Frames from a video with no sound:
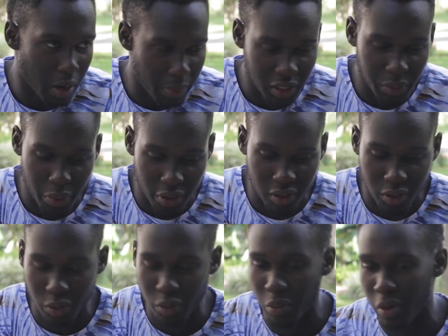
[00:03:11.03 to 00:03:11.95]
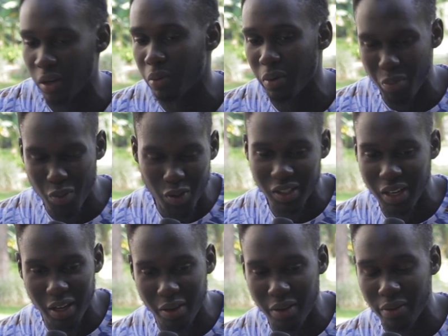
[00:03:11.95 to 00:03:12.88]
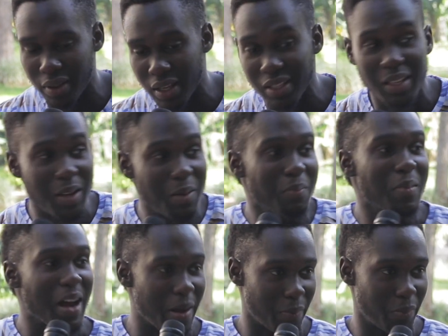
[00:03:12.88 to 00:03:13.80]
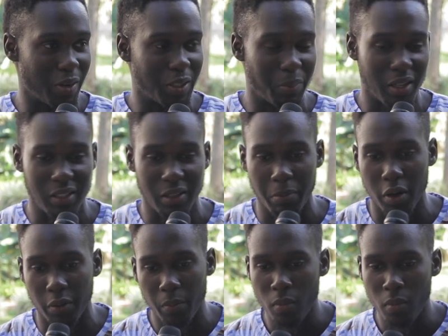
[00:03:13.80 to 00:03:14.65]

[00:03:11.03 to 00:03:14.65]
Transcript: experiences too, but mostly negative things in my perspective. But